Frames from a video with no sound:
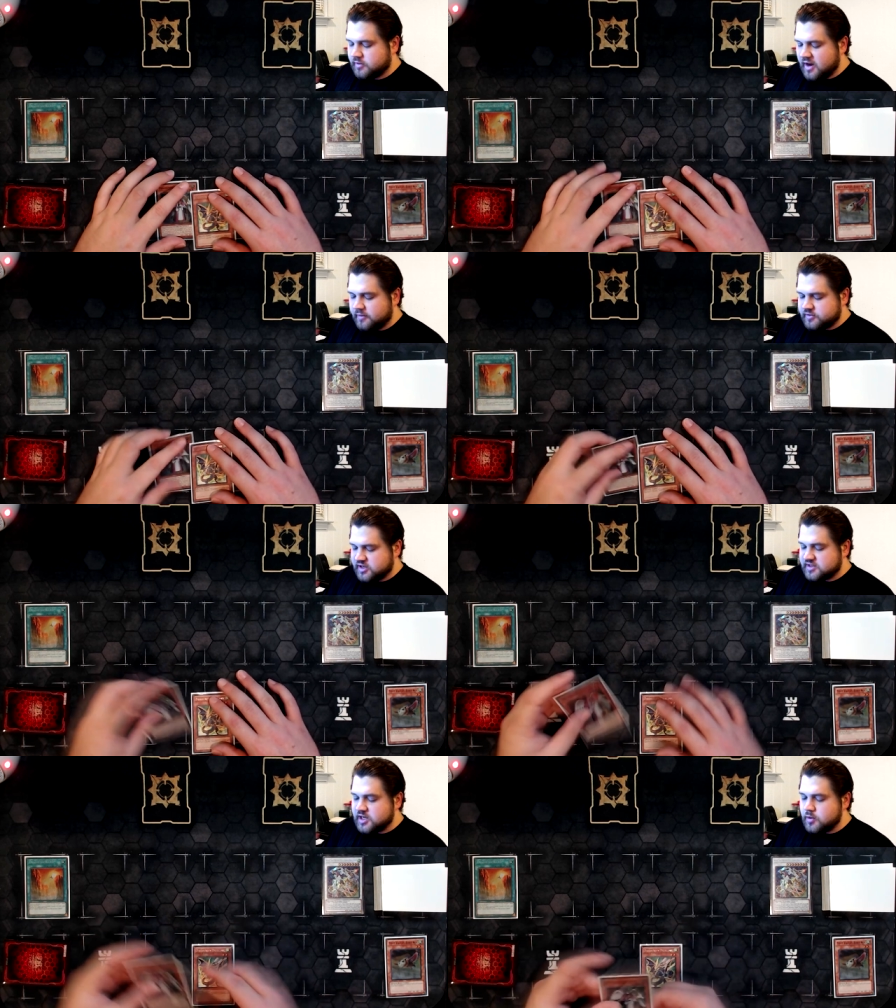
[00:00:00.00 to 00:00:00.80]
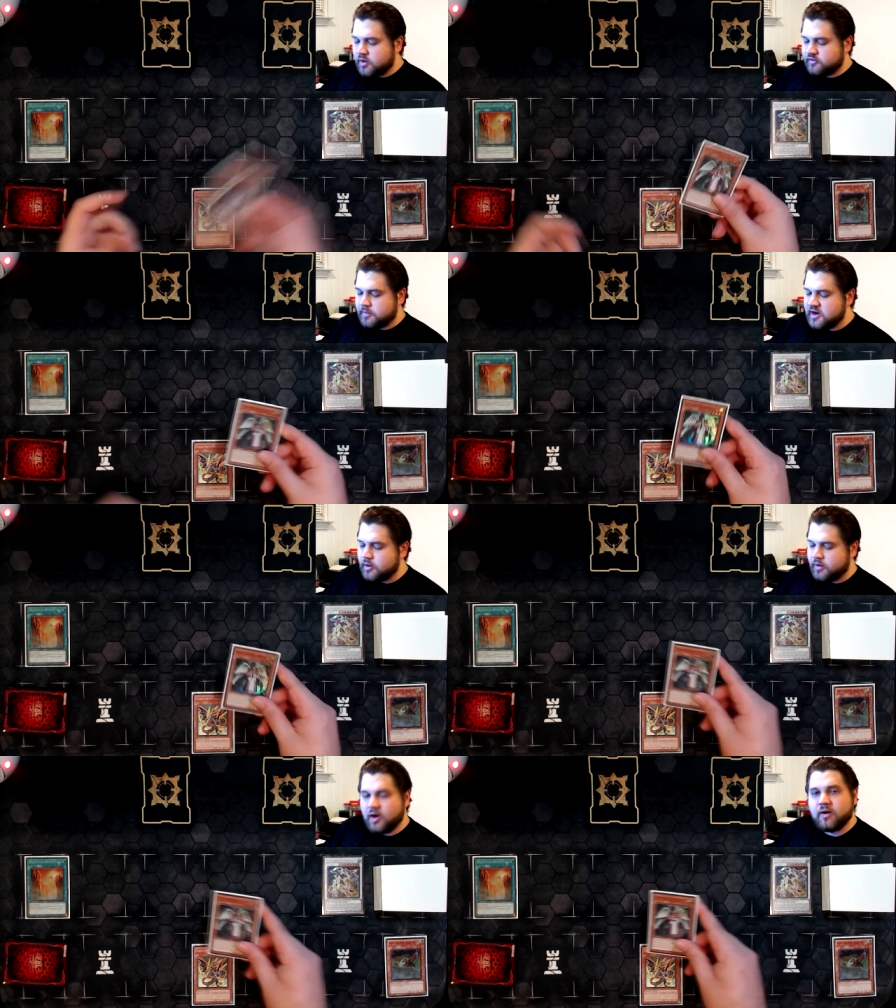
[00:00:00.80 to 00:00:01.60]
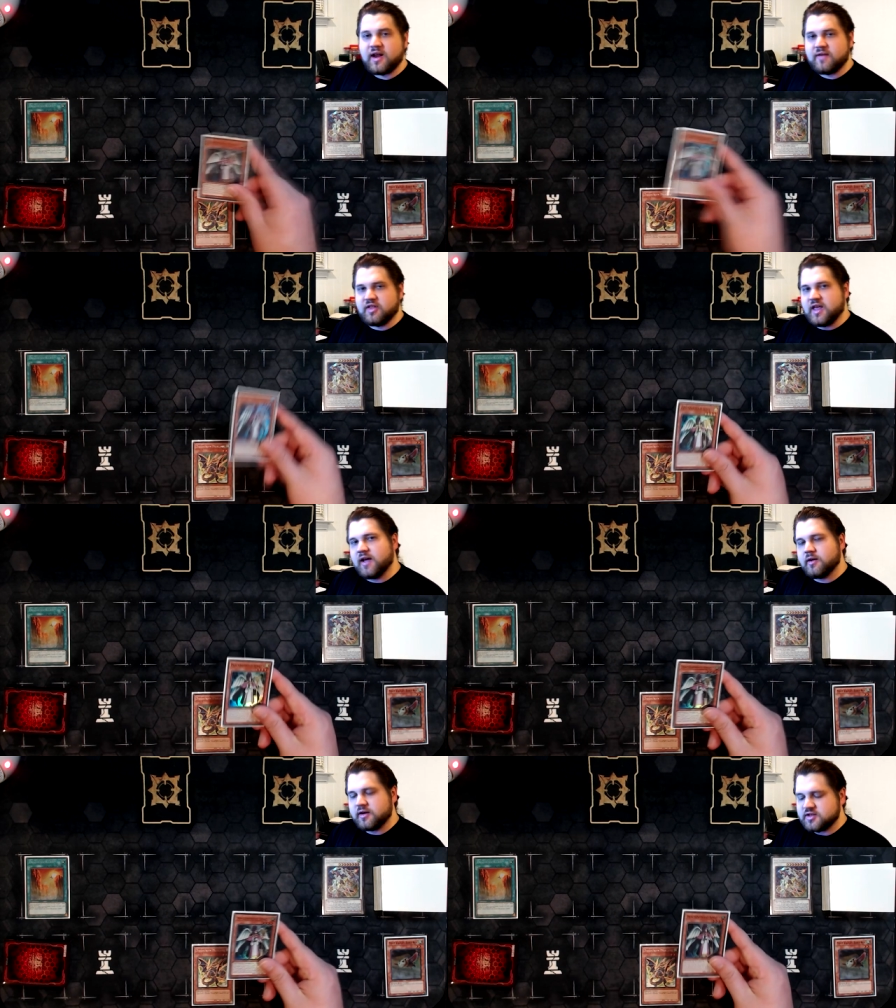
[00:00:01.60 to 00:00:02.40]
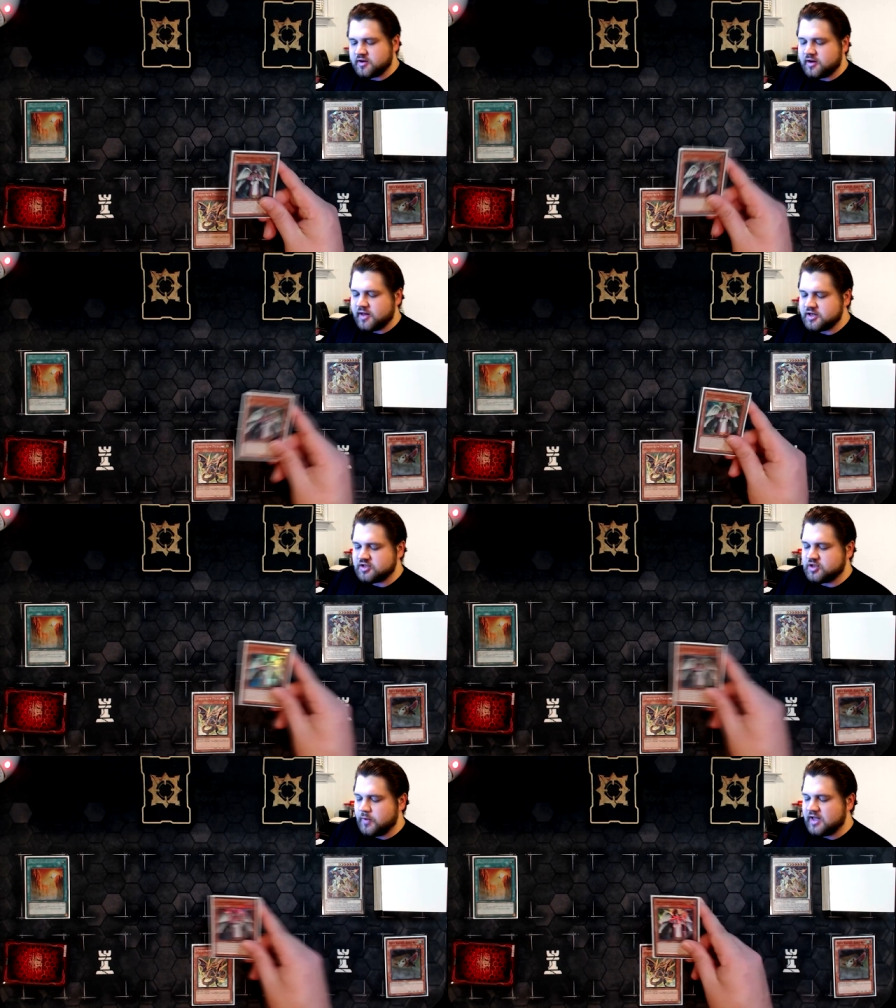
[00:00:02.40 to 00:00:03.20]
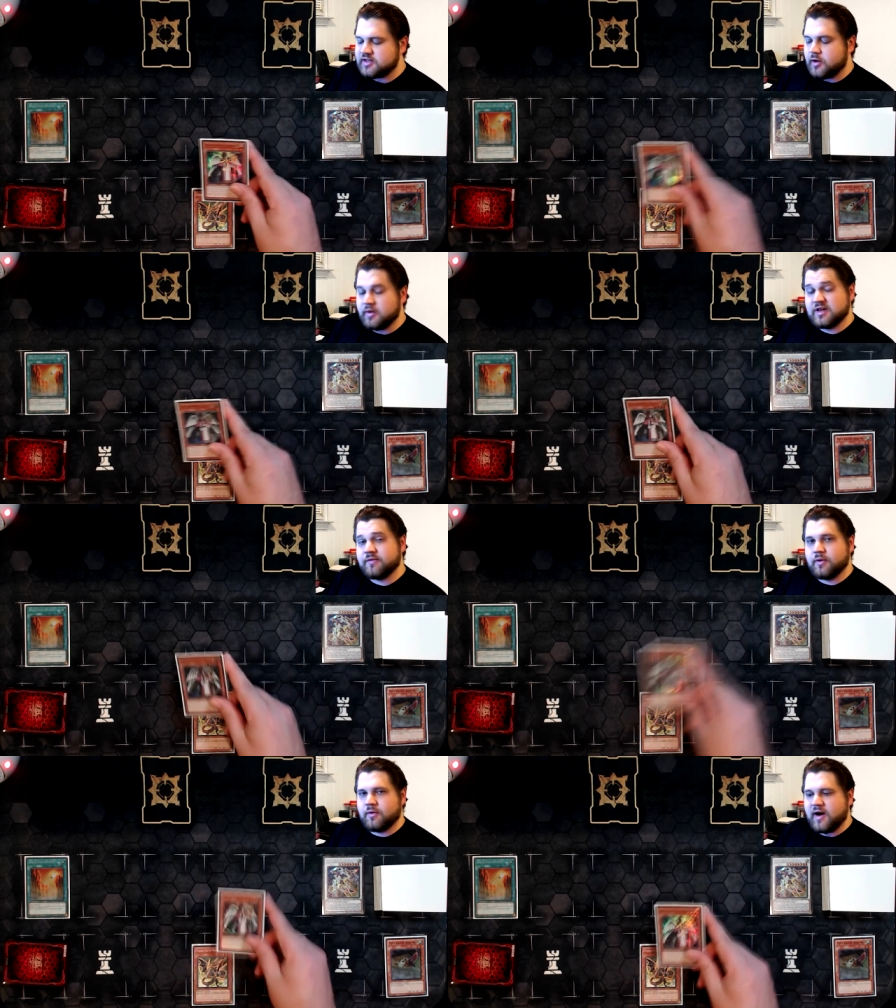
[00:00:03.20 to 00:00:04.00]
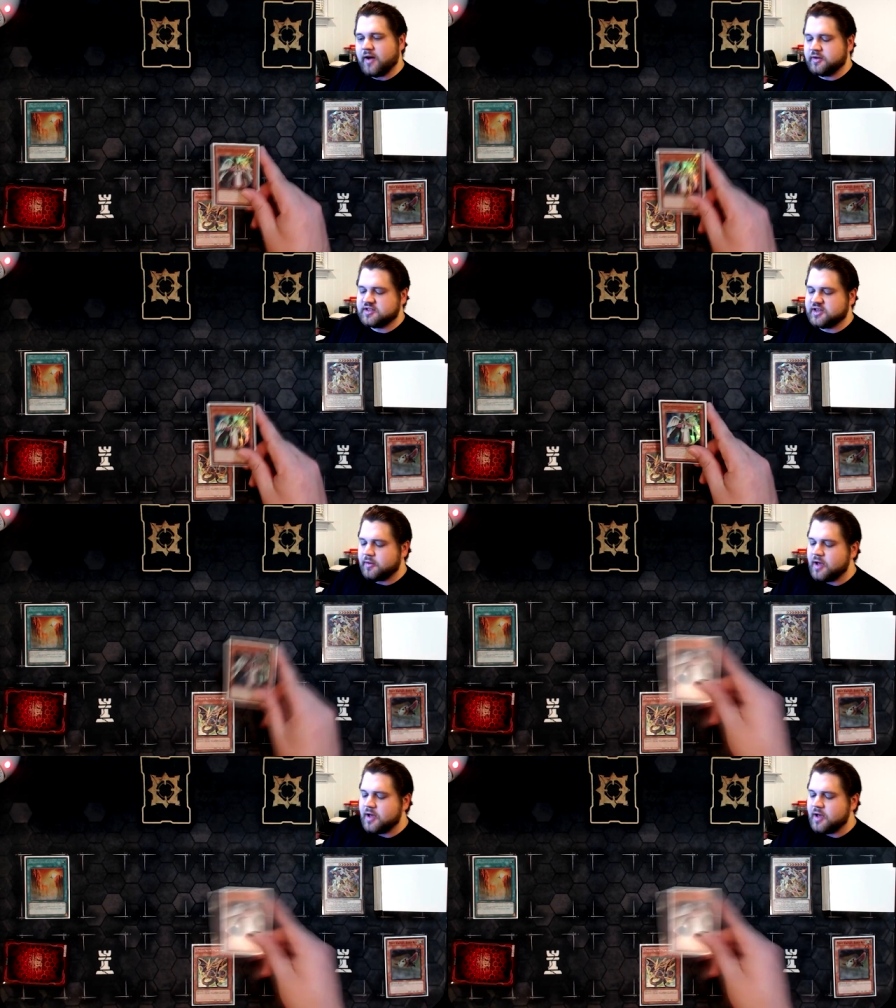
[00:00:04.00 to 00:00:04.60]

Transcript: But so now to continue on from here, we already have the Gae Dearg in circulation, so we get to go a different route.